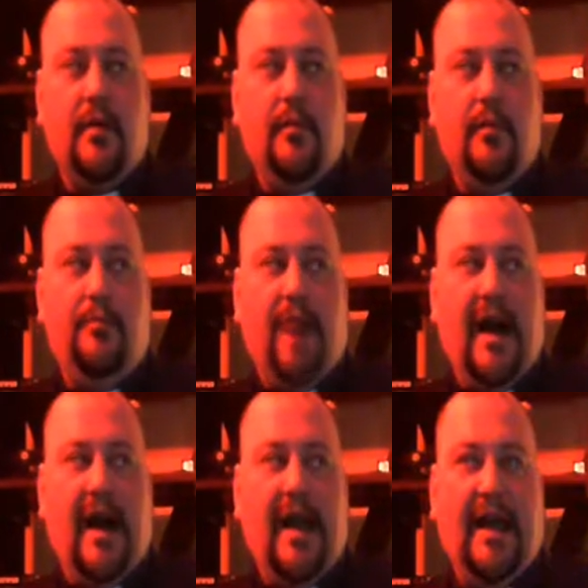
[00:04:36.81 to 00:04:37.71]

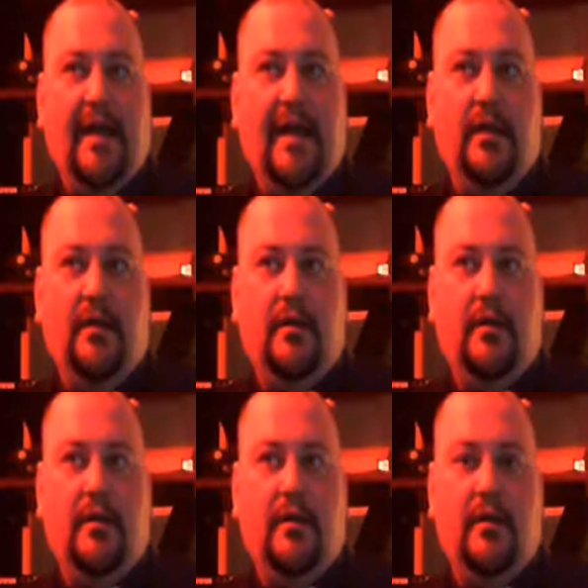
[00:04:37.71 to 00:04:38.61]
by
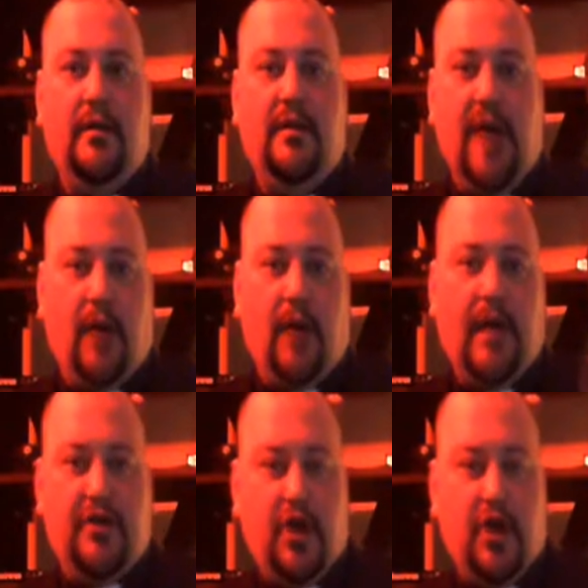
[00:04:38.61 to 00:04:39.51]

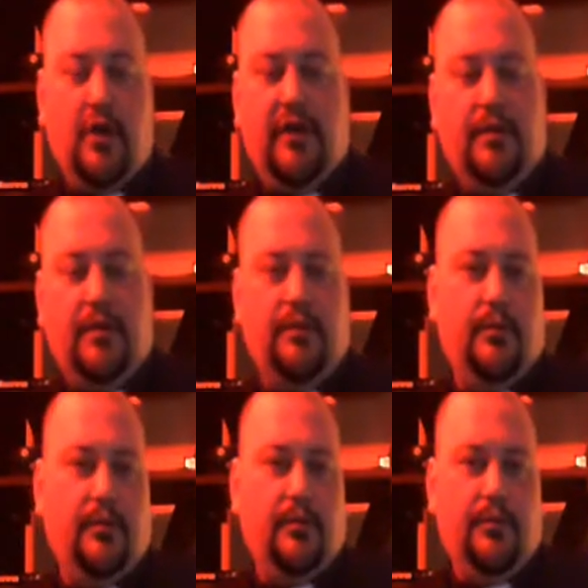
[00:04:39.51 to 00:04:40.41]
Yahweh, Jehovah,
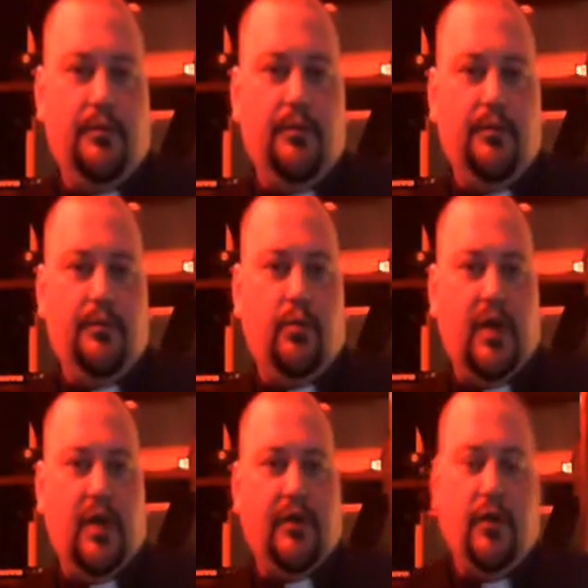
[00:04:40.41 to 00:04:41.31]

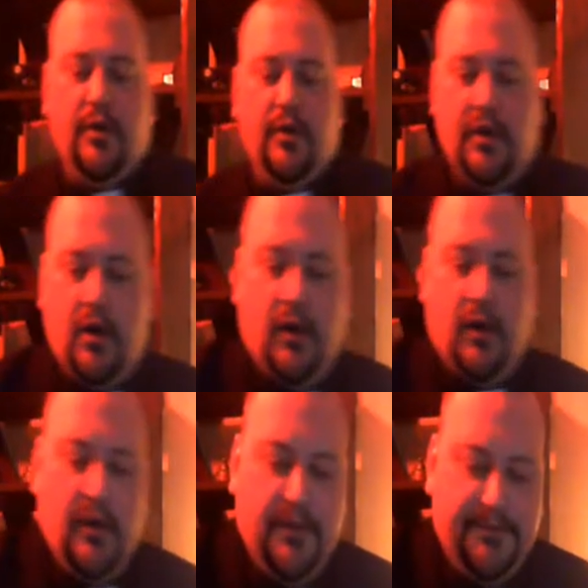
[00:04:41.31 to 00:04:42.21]
whatever you want to
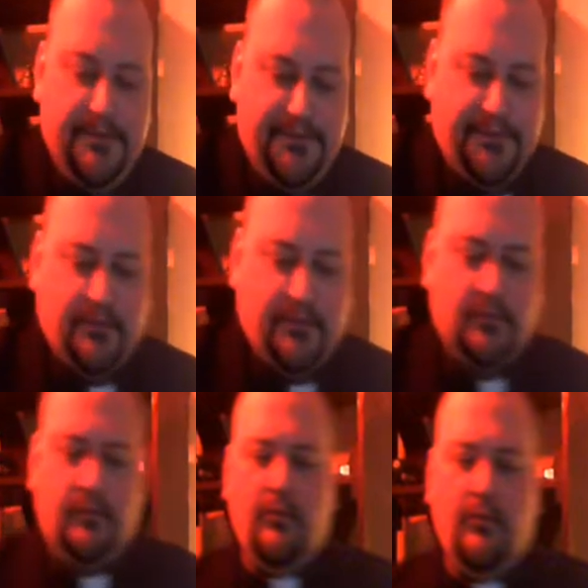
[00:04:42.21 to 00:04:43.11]
call
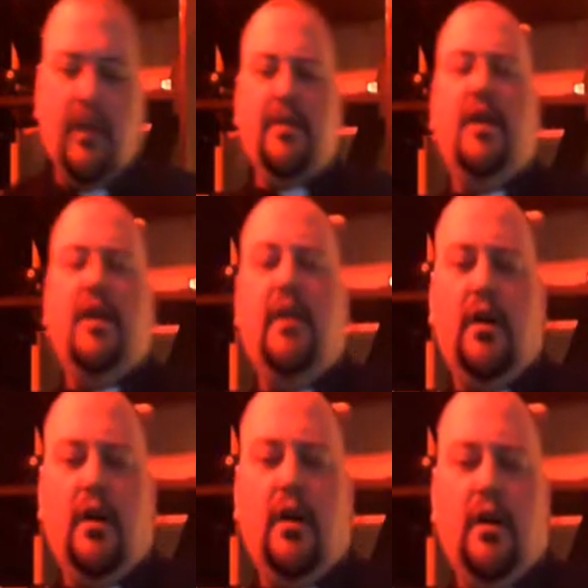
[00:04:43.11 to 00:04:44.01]
the
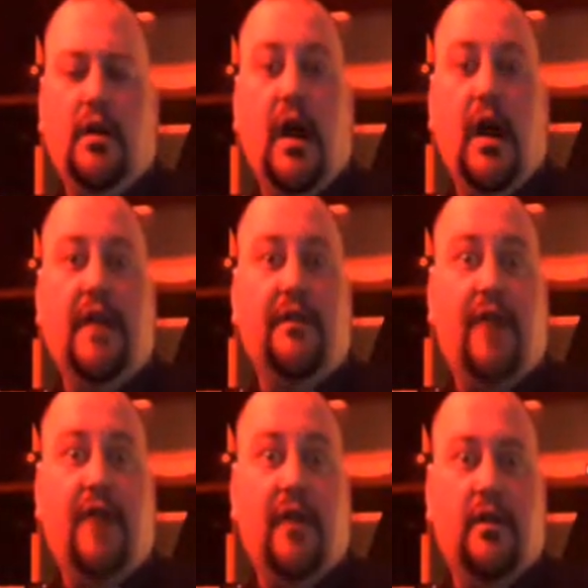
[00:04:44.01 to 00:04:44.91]
God the
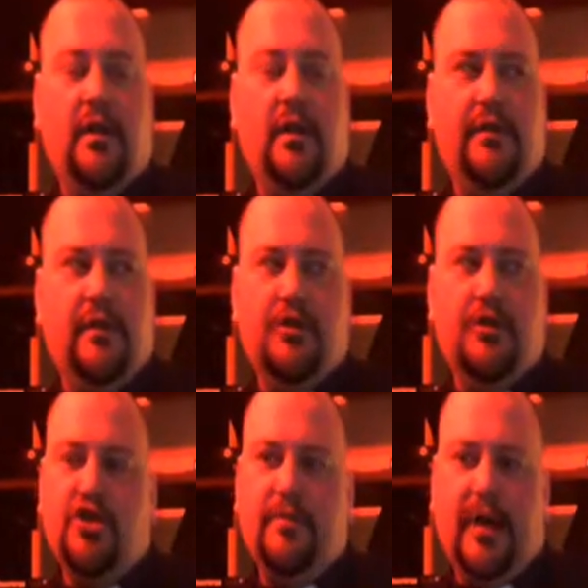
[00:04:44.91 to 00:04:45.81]
Father of the
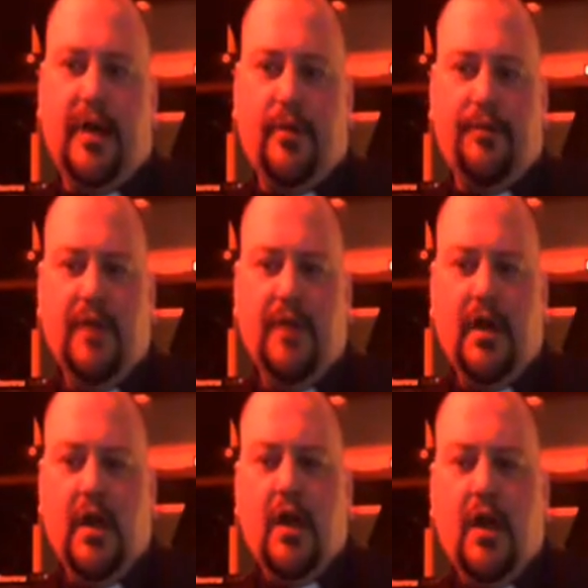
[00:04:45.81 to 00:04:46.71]
Christian Bible.
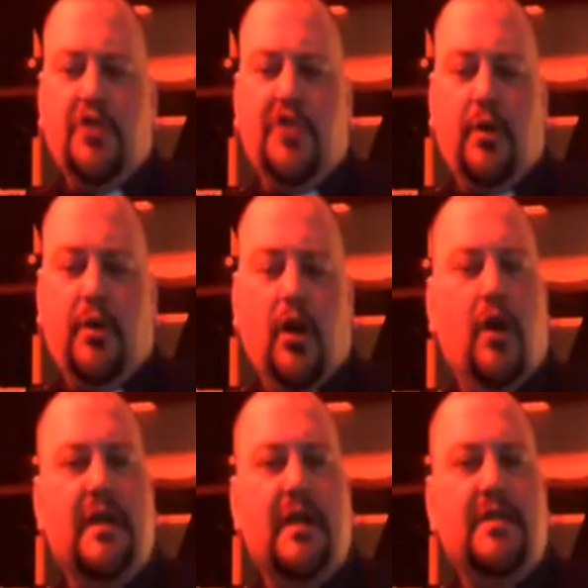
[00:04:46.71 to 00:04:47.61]
So we're
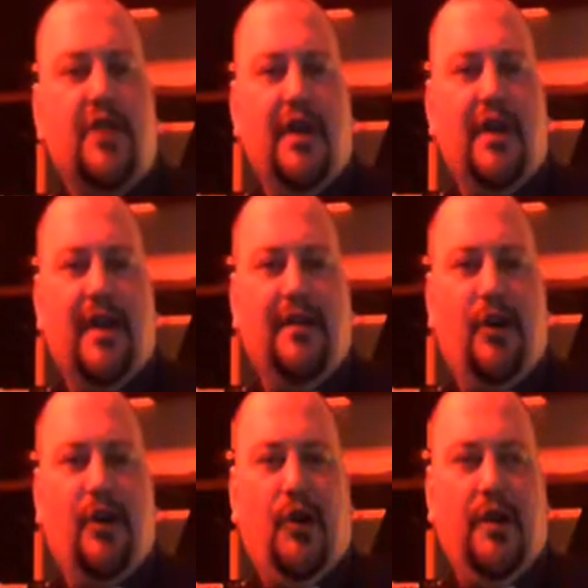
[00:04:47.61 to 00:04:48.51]
already starting
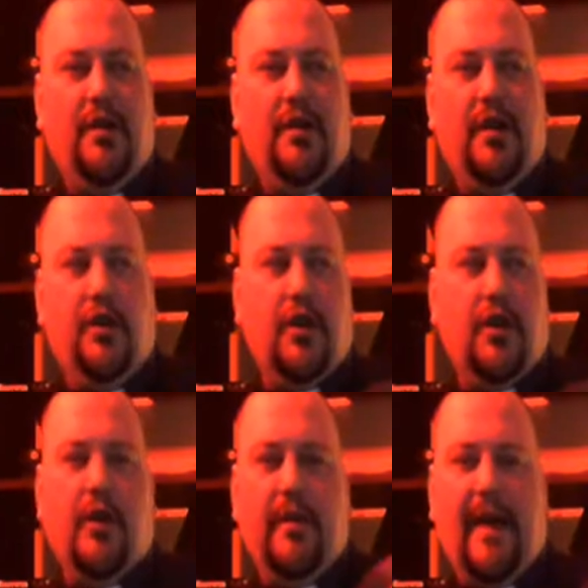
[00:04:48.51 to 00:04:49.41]
on, you're
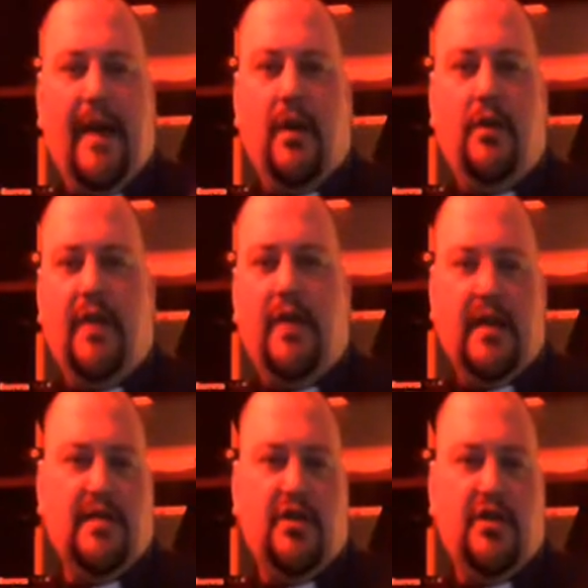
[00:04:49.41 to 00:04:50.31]
going back on
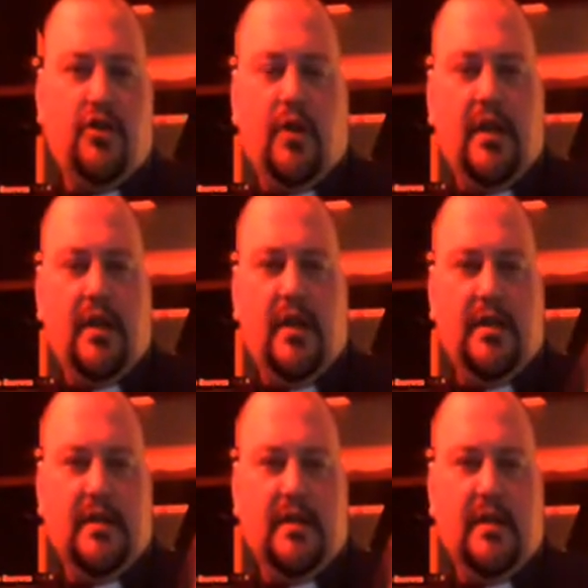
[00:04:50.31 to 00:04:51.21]
things that you already
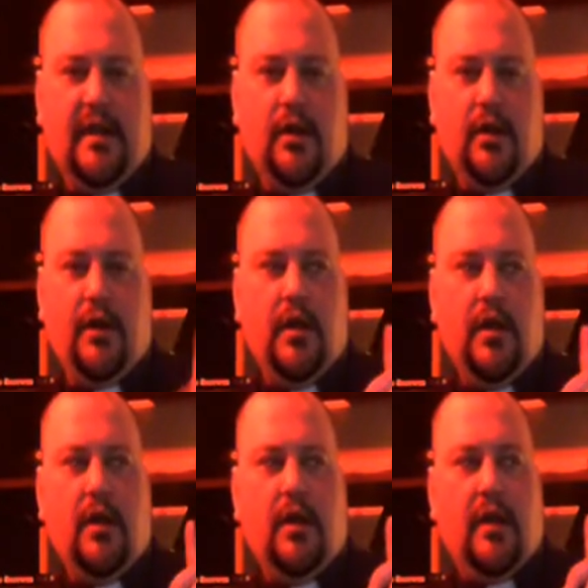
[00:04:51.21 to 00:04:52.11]
had declared
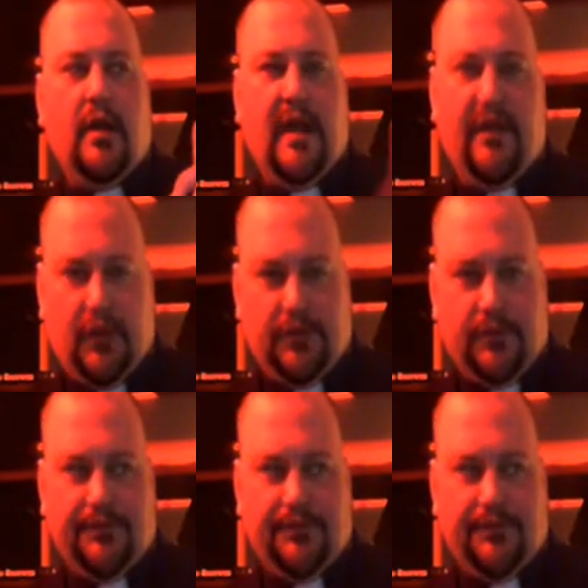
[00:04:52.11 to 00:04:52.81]
evil,